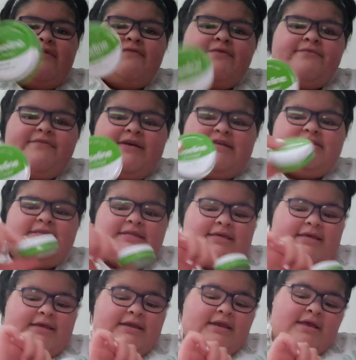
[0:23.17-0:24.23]
thing from
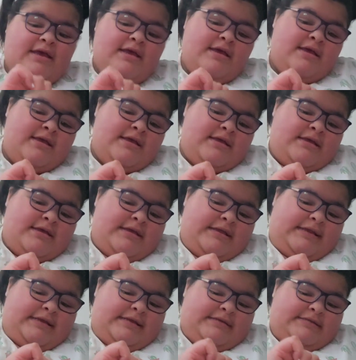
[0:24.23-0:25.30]
Vaseline.
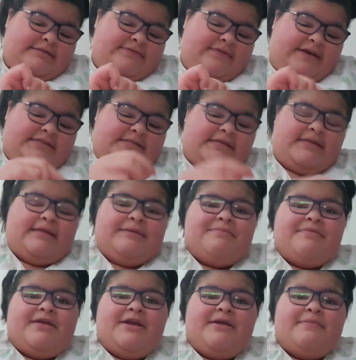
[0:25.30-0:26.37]
It is Vaseline
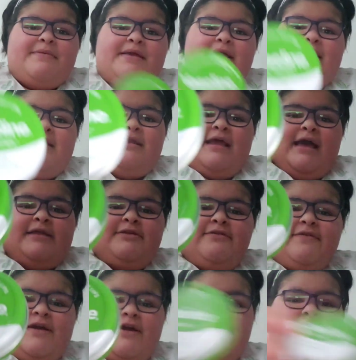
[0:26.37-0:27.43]
Lip Therapy and
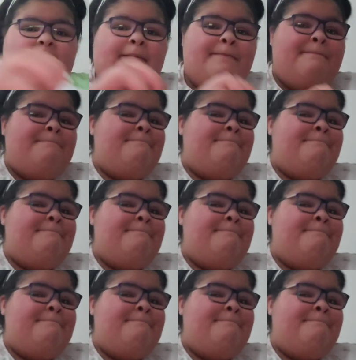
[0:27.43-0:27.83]
Aloe Vera.